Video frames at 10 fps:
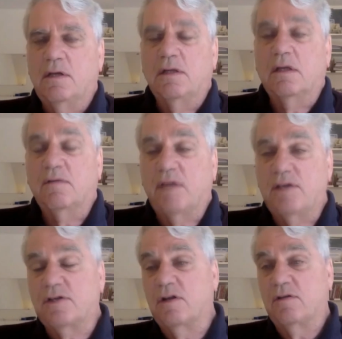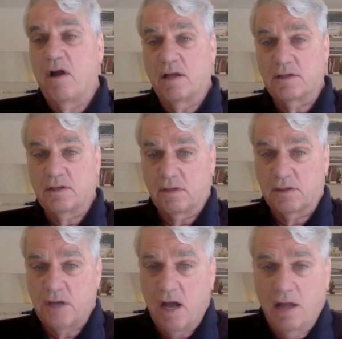The Convention on the Rights of the
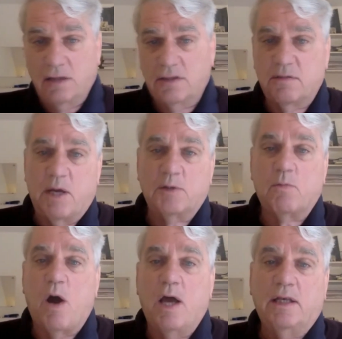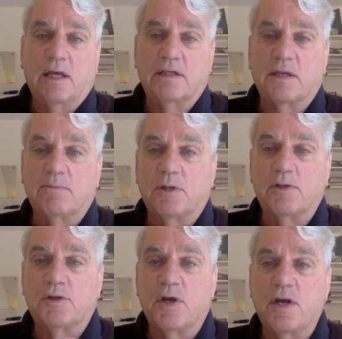Child is the most widely
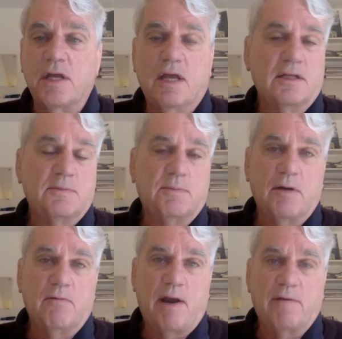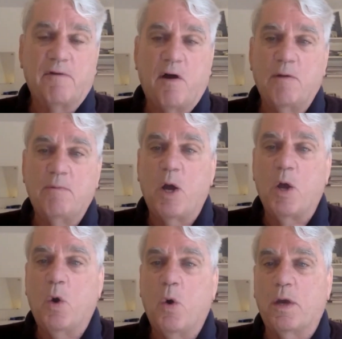accepted treaty, and it's been ratified by
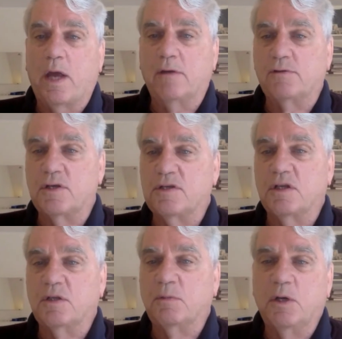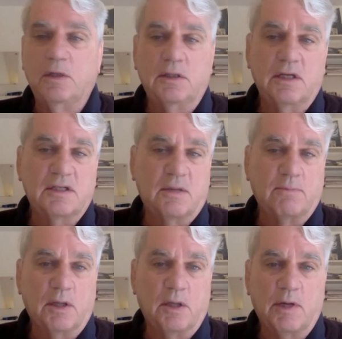all countries in the world
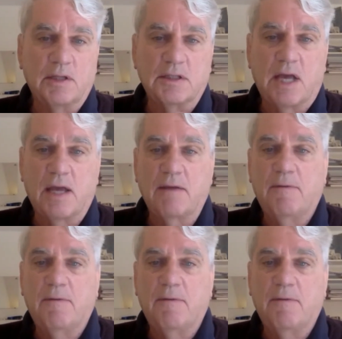except the USA.